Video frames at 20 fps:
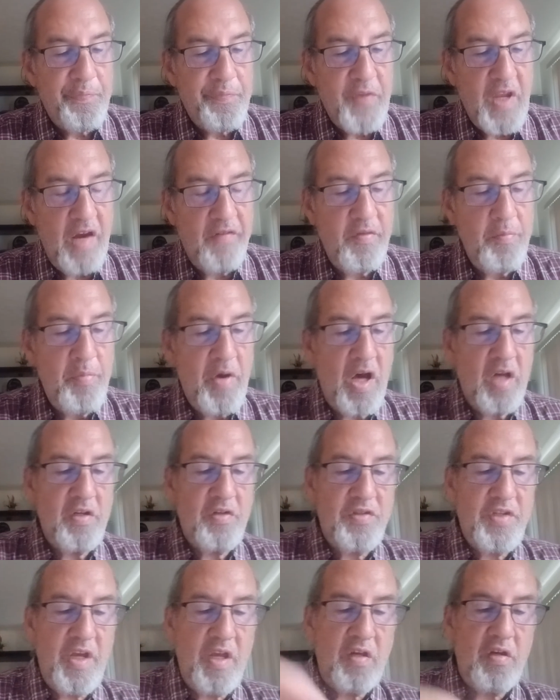Everybody
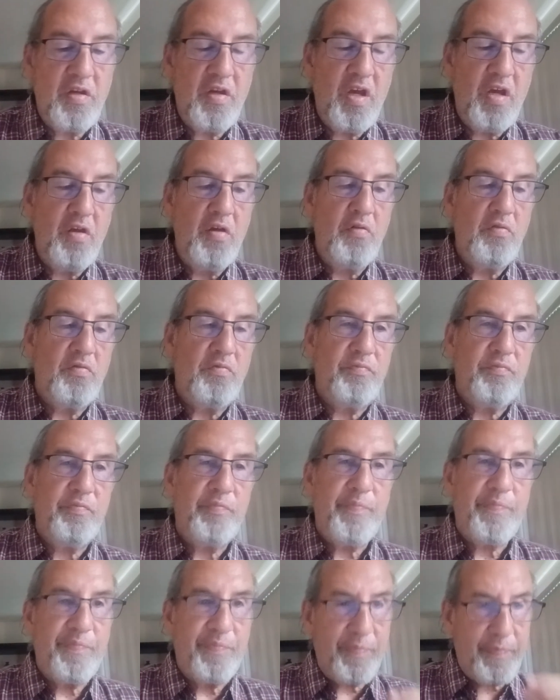take note
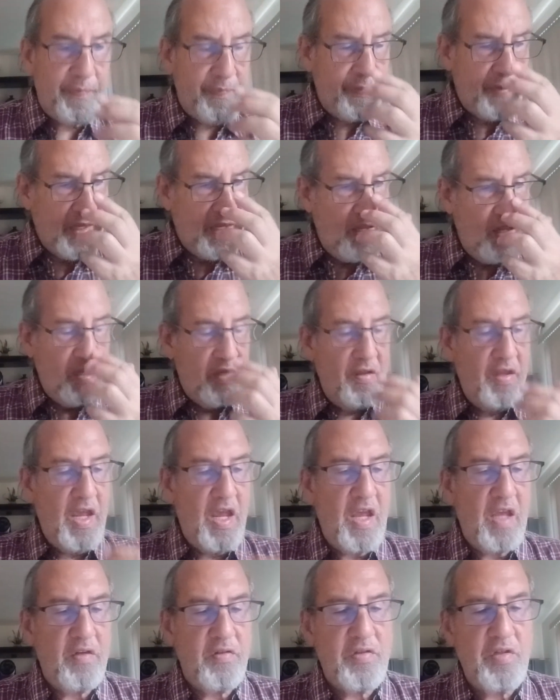
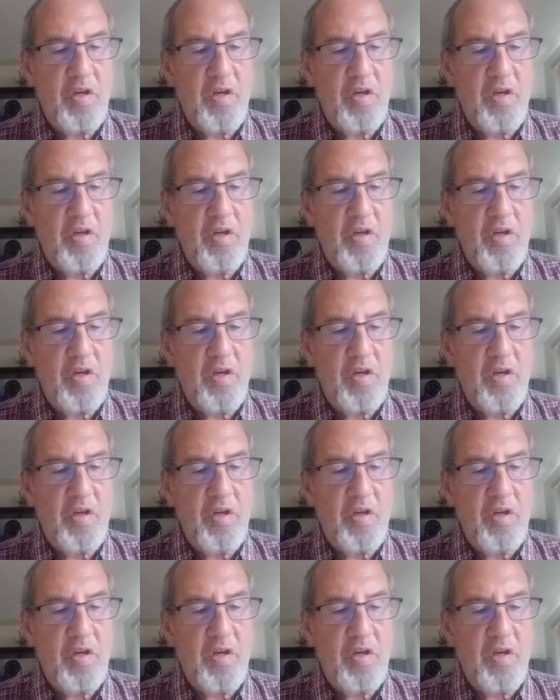that